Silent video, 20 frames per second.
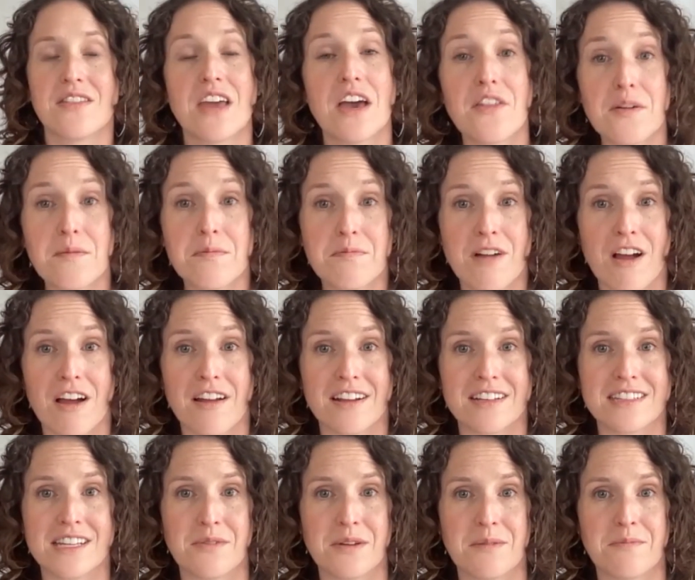The other
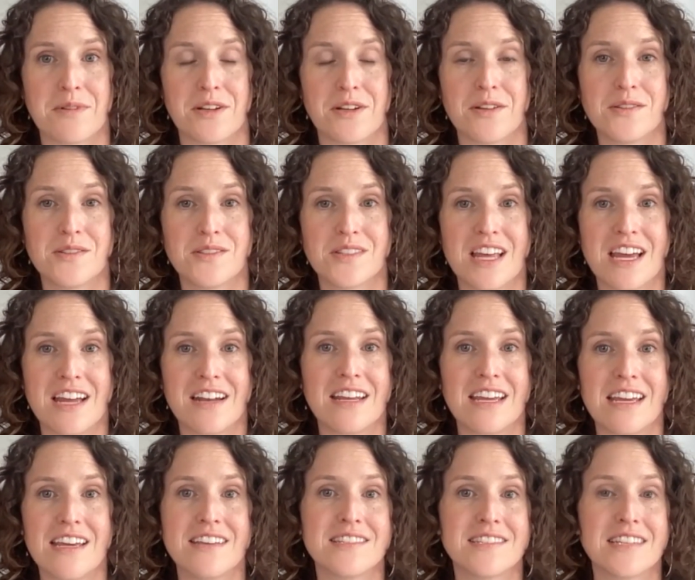product that we produce then
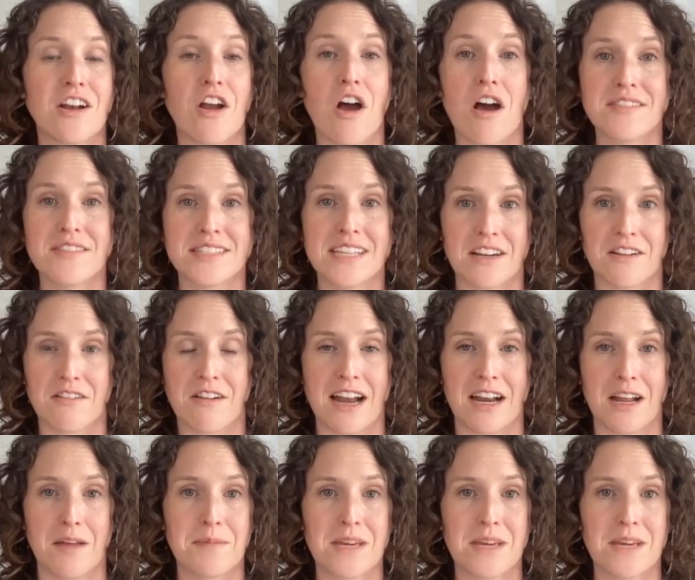is an offset credit